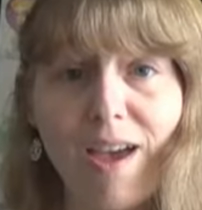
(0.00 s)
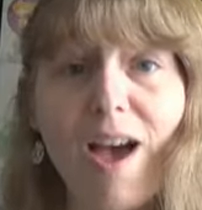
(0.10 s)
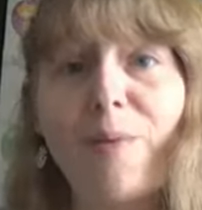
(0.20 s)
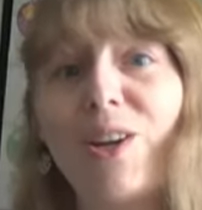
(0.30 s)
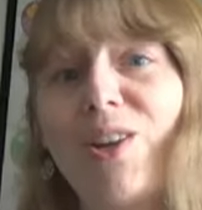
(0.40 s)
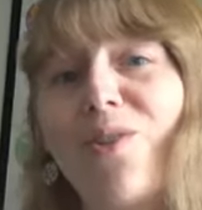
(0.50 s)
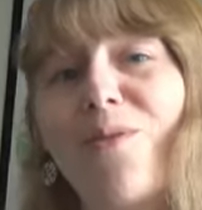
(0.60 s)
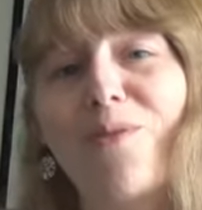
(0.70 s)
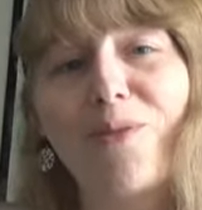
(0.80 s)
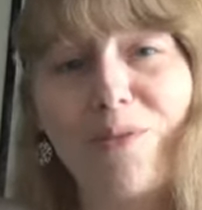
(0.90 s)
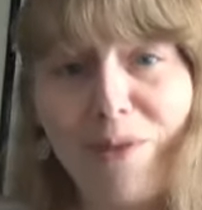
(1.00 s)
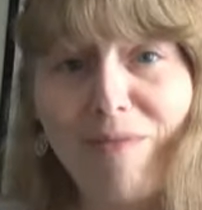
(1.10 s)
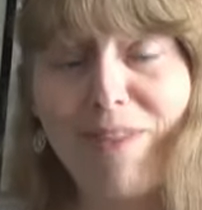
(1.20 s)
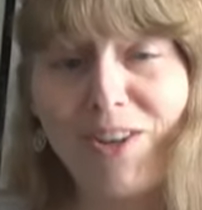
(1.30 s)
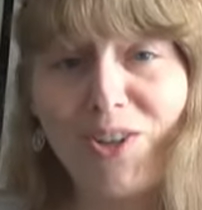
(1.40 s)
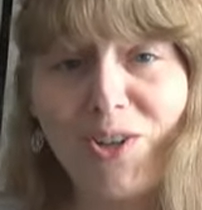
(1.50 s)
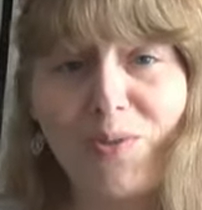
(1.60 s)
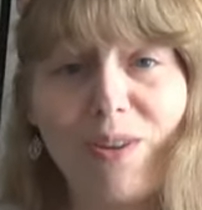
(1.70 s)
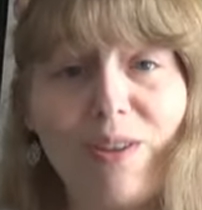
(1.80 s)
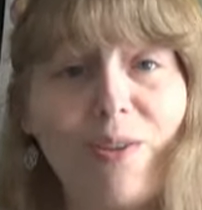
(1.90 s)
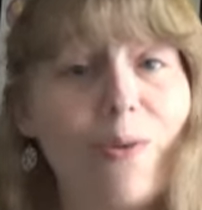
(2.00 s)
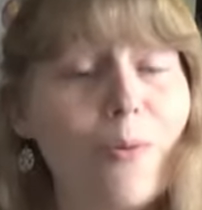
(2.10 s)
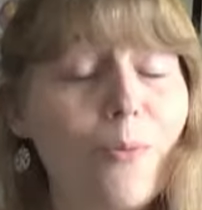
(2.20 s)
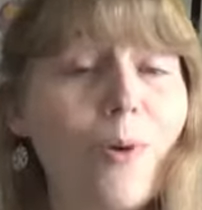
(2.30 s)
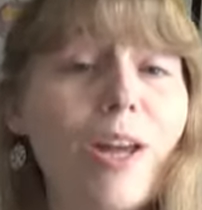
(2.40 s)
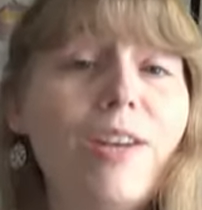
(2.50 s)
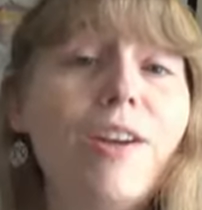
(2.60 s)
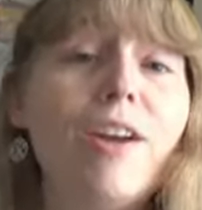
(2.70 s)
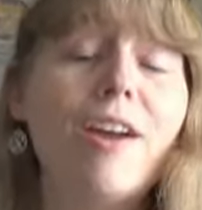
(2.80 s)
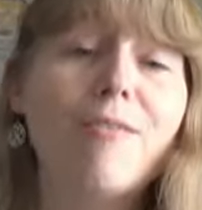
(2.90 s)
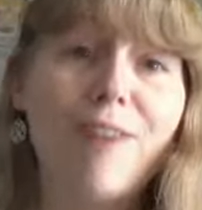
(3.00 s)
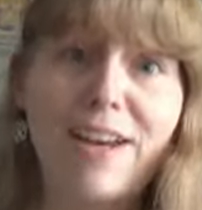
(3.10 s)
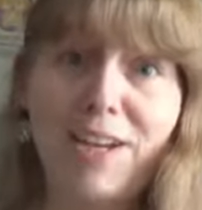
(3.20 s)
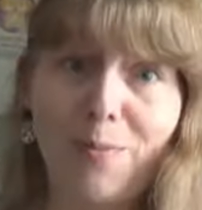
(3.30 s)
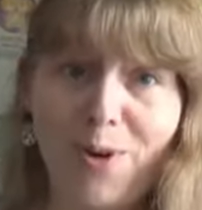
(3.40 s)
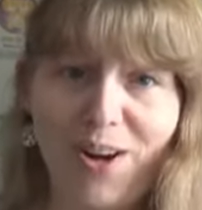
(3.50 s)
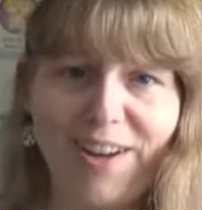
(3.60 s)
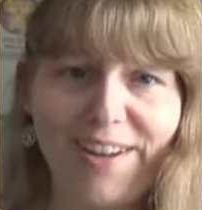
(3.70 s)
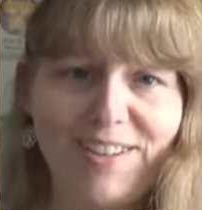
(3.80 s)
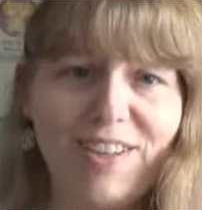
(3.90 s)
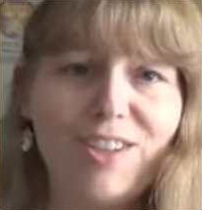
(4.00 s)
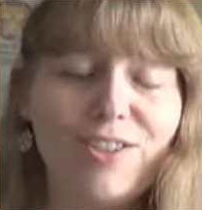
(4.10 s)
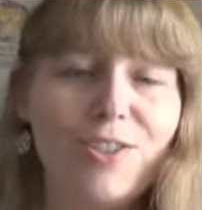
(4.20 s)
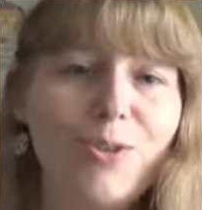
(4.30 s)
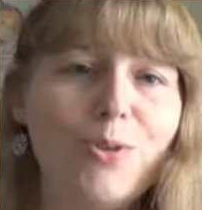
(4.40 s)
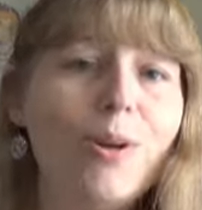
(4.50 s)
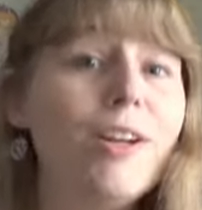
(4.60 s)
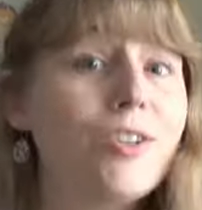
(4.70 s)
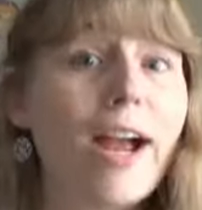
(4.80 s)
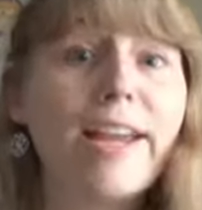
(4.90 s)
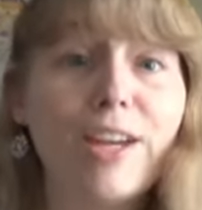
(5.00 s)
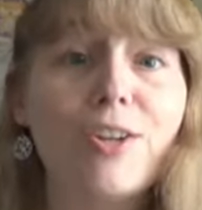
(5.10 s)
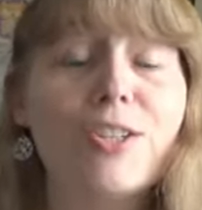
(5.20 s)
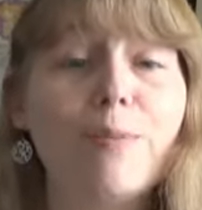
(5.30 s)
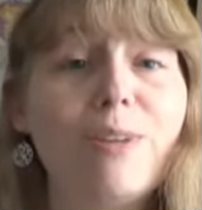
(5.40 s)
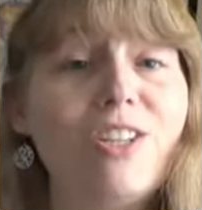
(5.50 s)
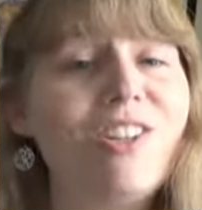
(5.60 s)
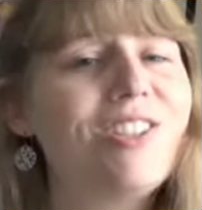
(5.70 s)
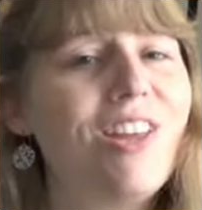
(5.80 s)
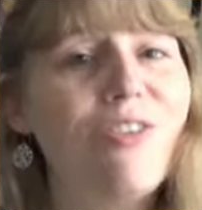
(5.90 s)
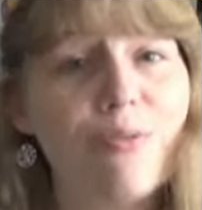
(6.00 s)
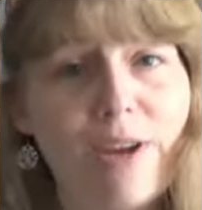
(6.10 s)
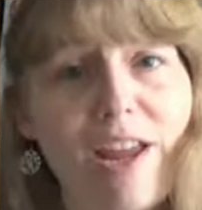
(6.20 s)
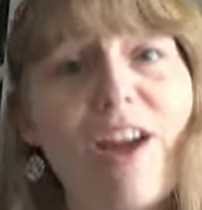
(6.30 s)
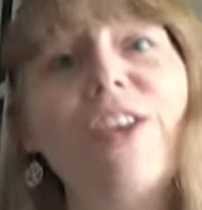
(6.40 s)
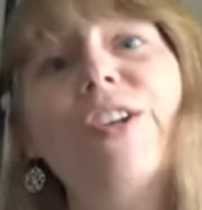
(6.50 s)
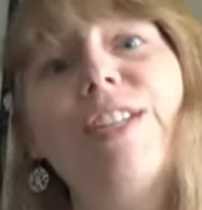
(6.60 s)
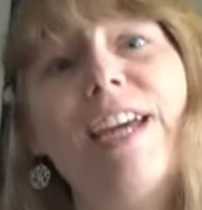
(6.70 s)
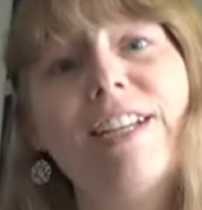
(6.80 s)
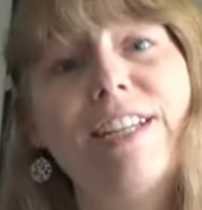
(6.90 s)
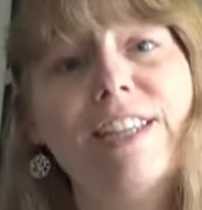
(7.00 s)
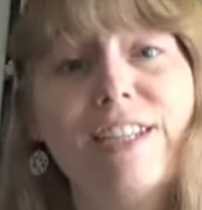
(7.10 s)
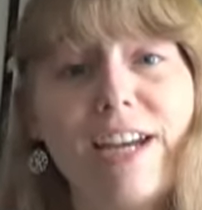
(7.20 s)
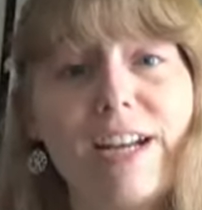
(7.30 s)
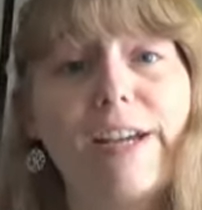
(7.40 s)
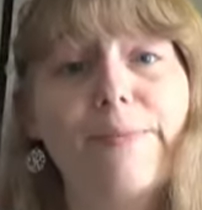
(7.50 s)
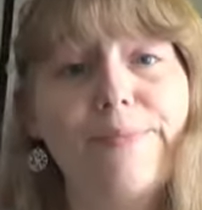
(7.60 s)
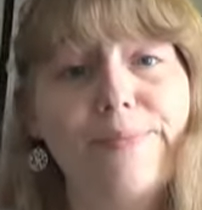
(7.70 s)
I'm going to go over three features with you. One, finding a market. Two, tracking your submissions. And three, understanding the data.